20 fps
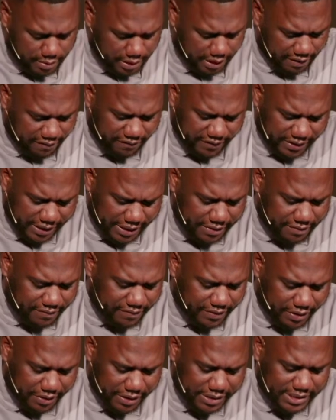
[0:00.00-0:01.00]
I find it
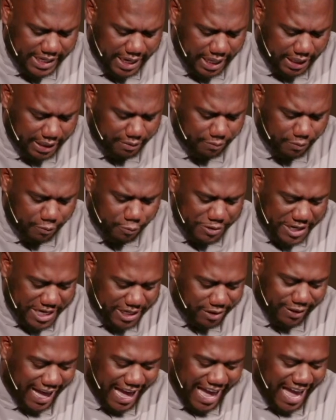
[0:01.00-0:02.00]
very telling when we
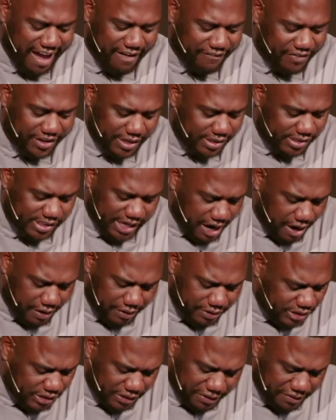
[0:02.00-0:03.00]
don't have a desire
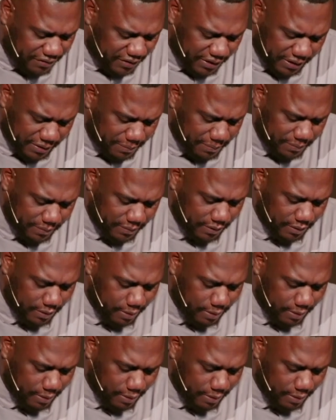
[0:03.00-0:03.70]
to serve him,